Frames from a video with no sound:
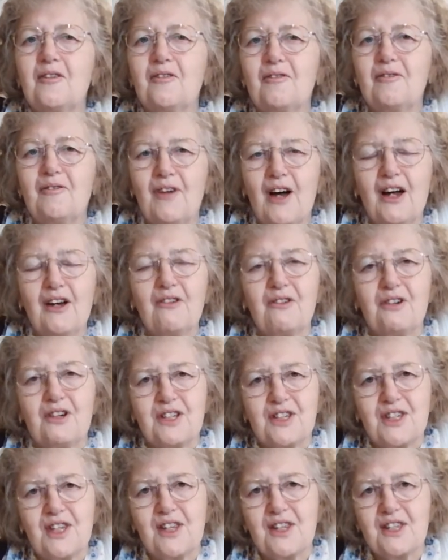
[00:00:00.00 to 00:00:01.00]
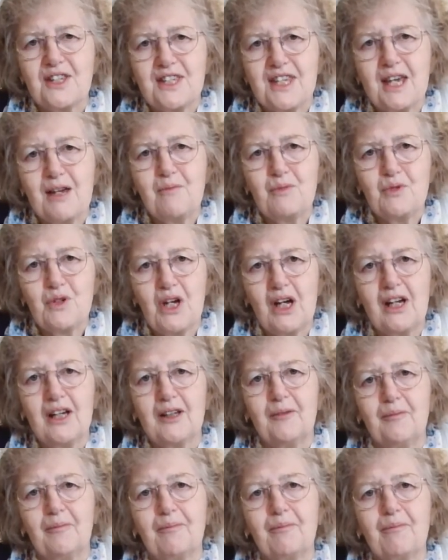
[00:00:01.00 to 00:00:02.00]
virus at the same
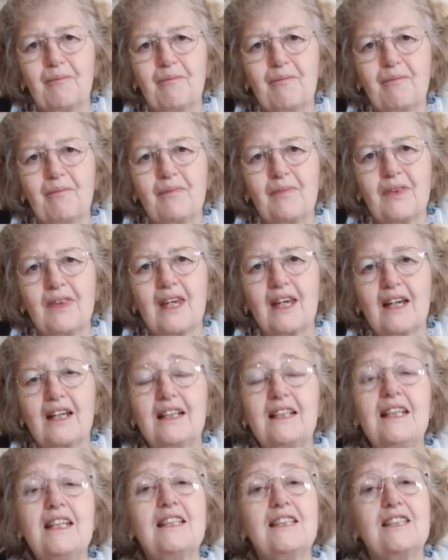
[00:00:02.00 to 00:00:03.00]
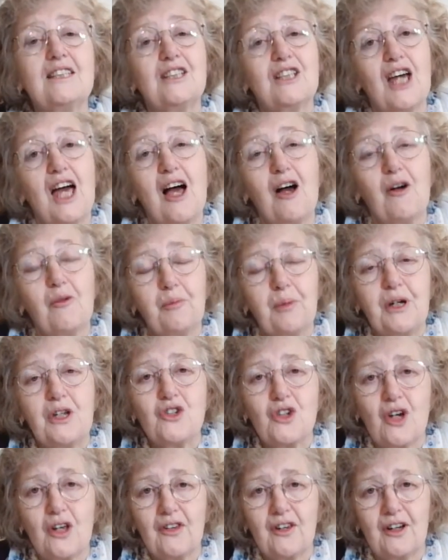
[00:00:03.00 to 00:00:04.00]
time needs to help
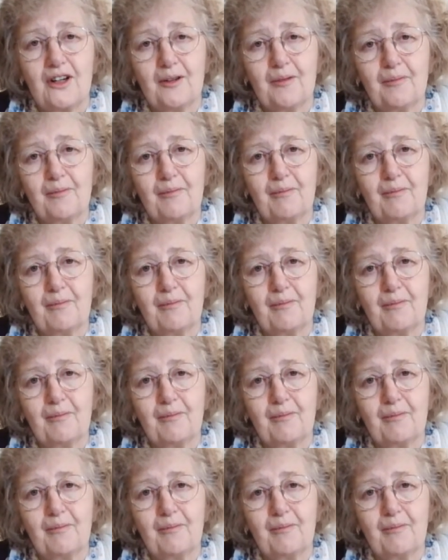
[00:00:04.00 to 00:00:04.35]
each other,